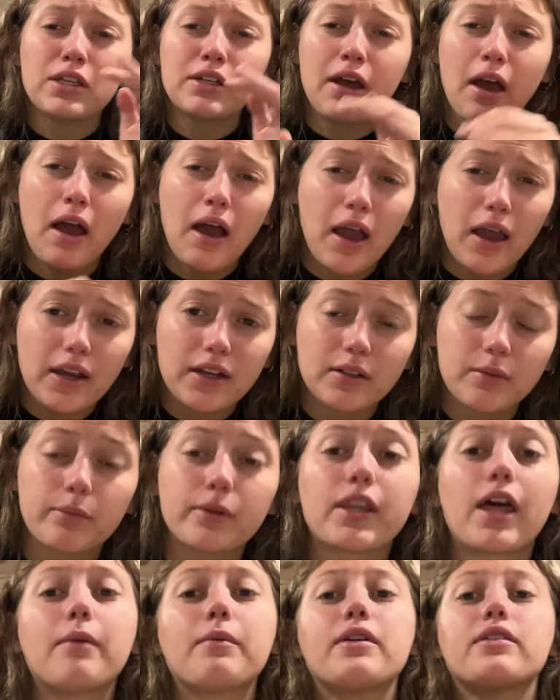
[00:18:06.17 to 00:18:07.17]
9, but
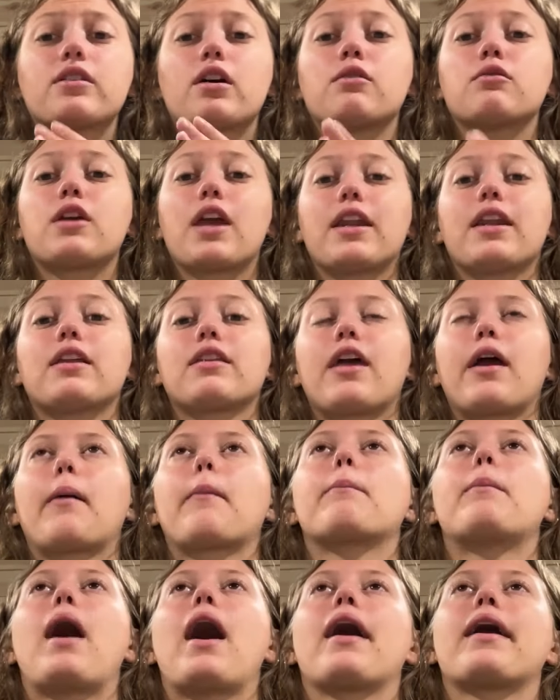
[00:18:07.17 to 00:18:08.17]
that means I'm getting there
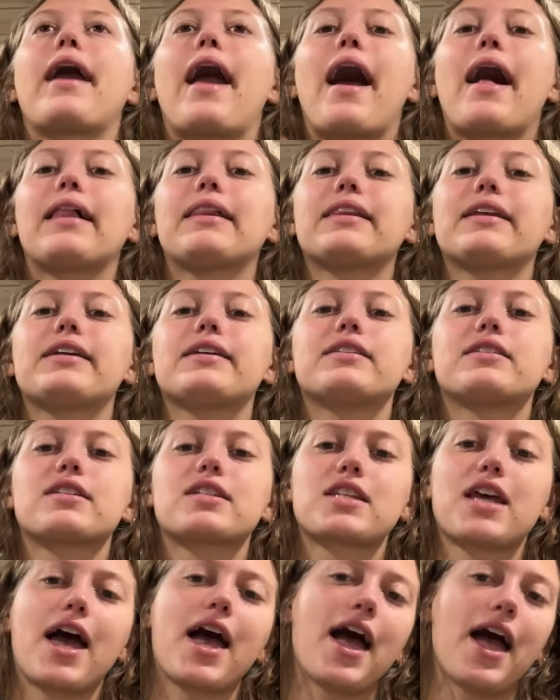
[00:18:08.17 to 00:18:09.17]
by at least
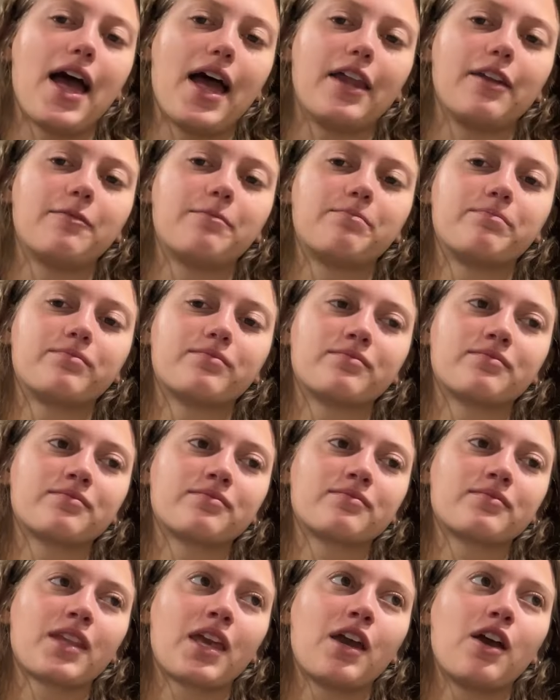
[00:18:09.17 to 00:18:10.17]
10.
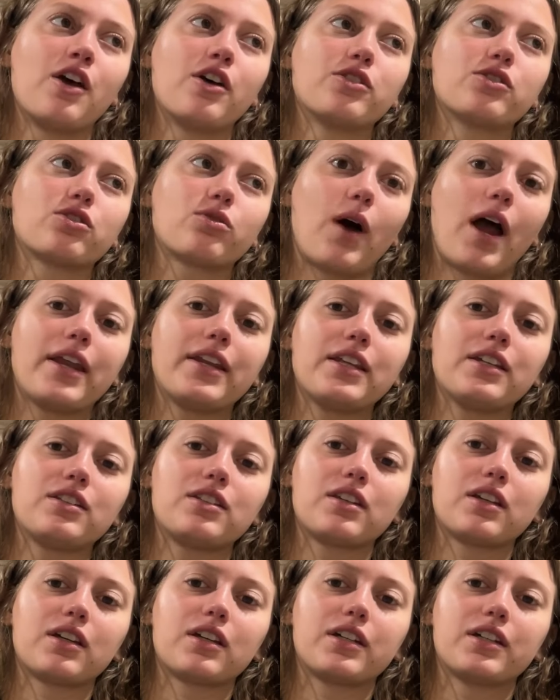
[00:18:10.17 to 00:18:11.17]
So I need
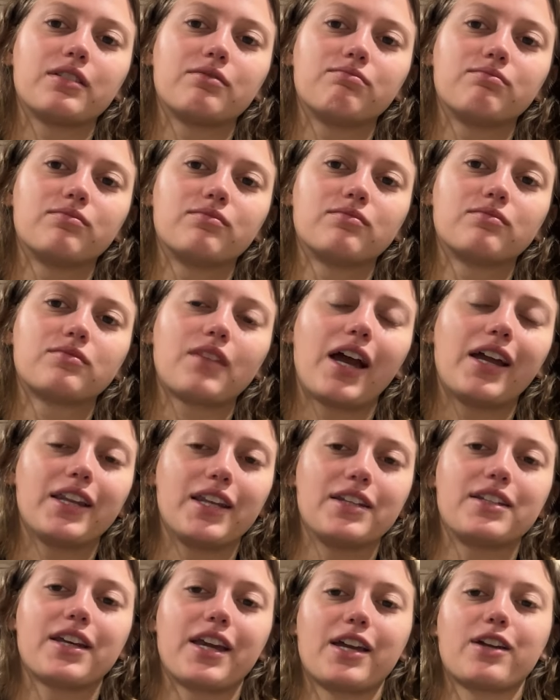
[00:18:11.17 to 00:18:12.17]
to
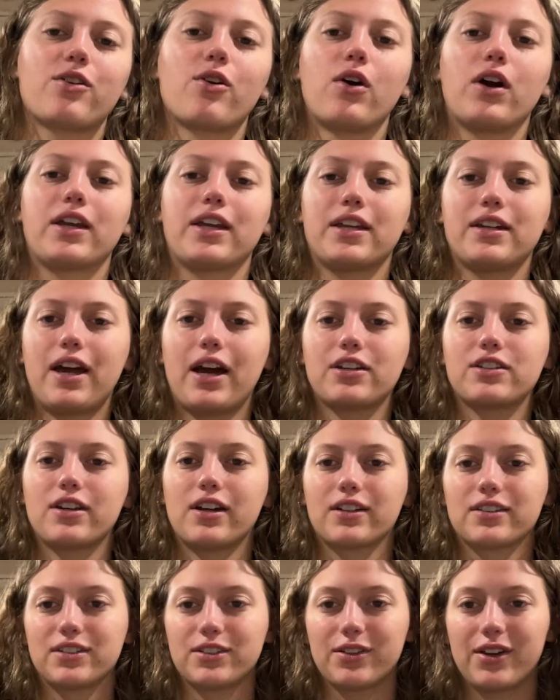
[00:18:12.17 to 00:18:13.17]
get going and not
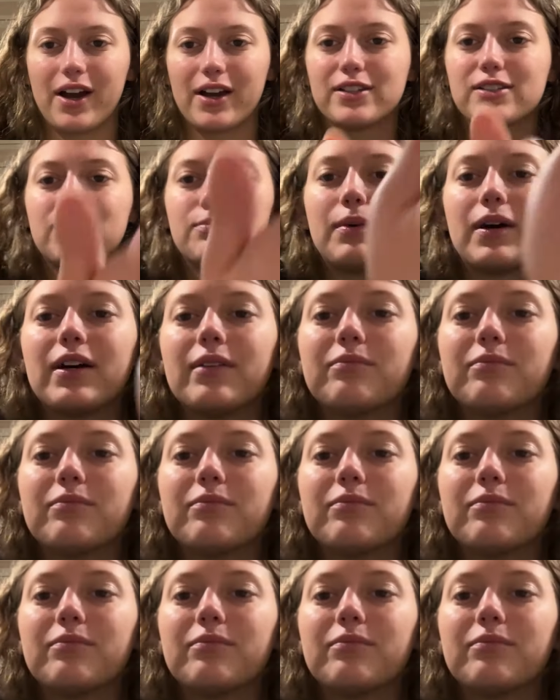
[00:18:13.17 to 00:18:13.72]
talk to you guys, but